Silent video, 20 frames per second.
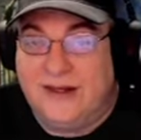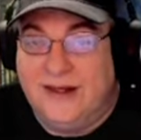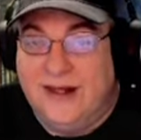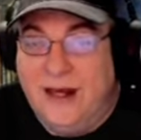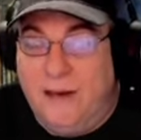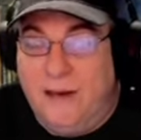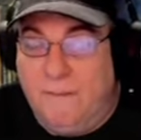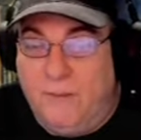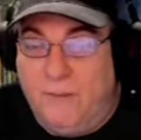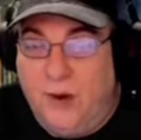
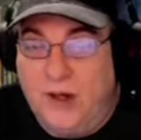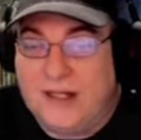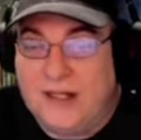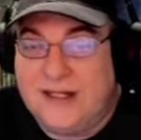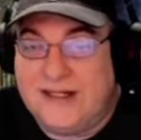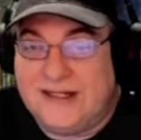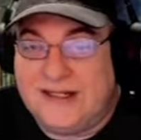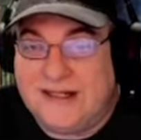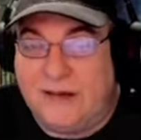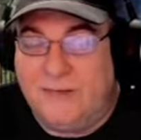putting
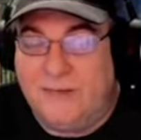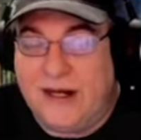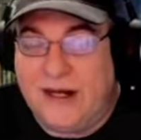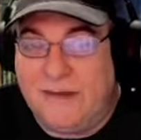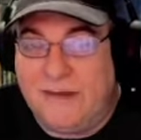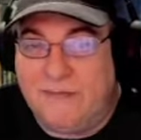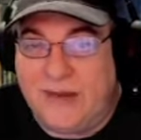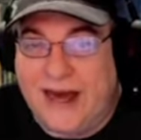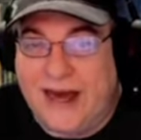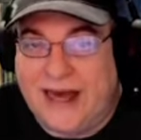somebody
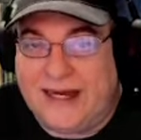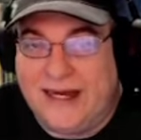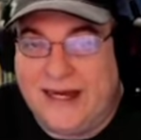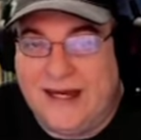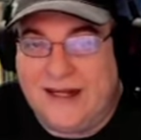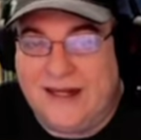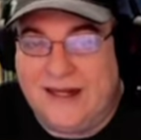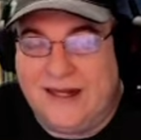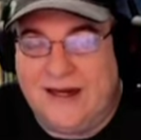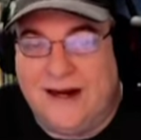back
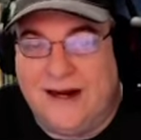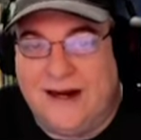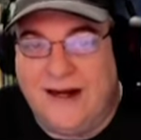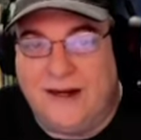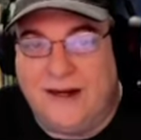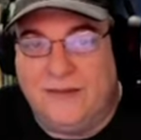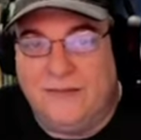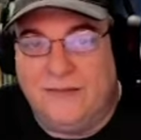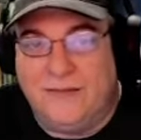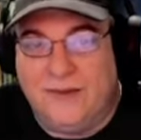into the
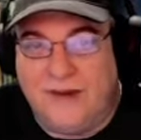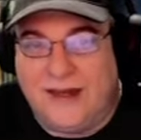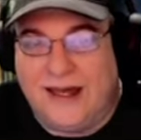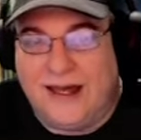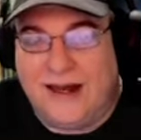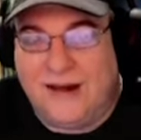item that